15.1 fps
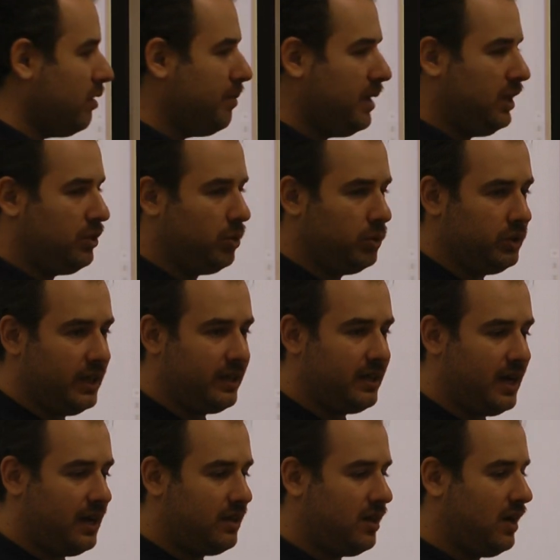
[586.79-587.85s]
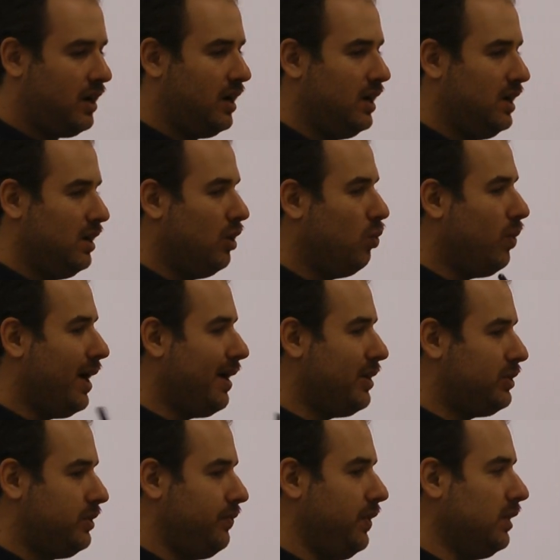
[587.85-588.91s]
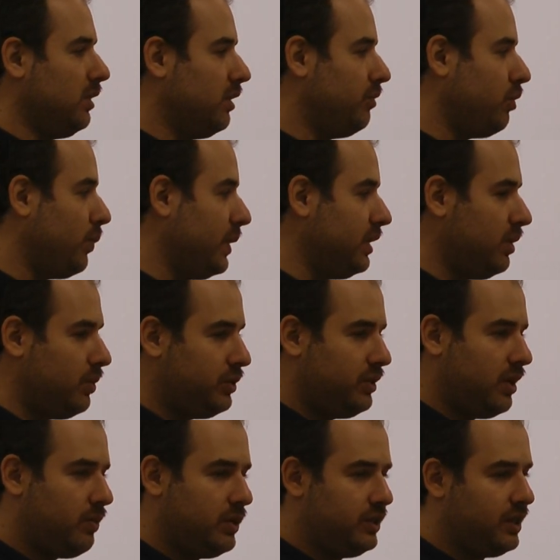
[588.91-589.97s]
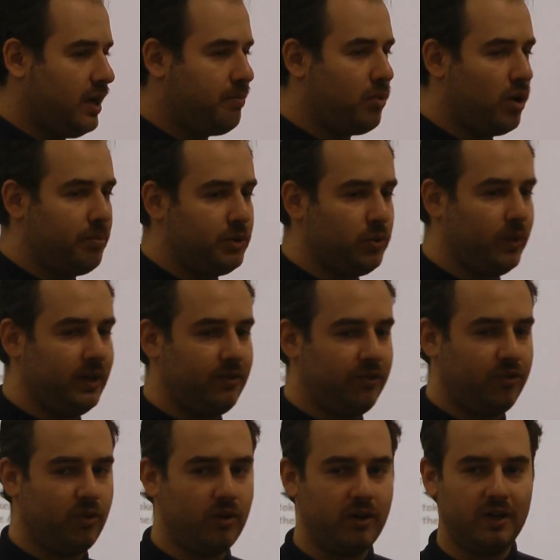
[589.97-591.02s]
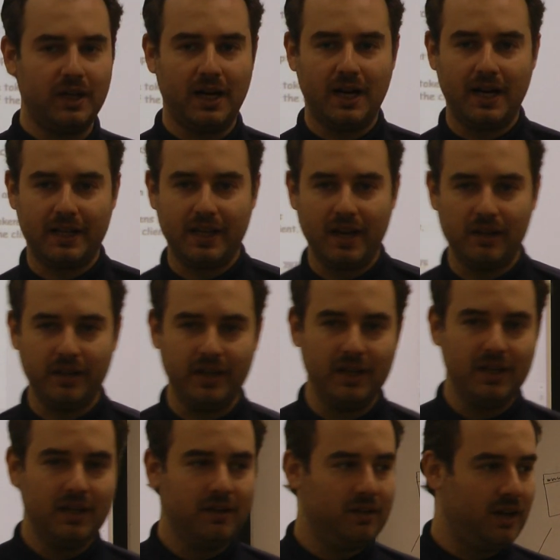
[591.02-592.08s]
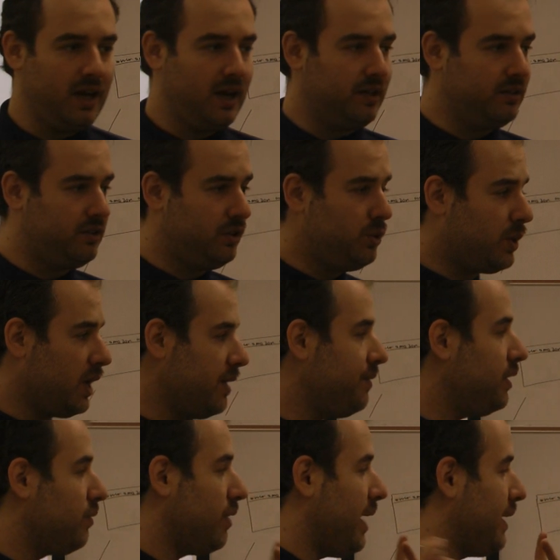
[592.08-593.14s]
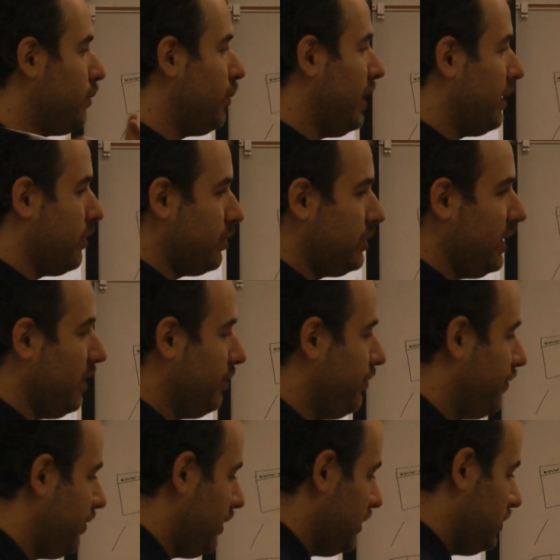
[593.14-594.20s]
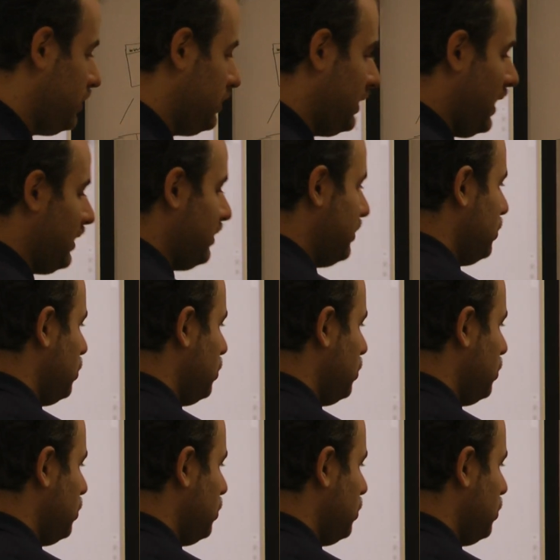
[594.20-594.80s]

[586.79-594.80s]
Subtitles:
there are many tools like that. One is Fiddler for Windows. There is Burp Suite for Kali. And you can even write one yourself. It's not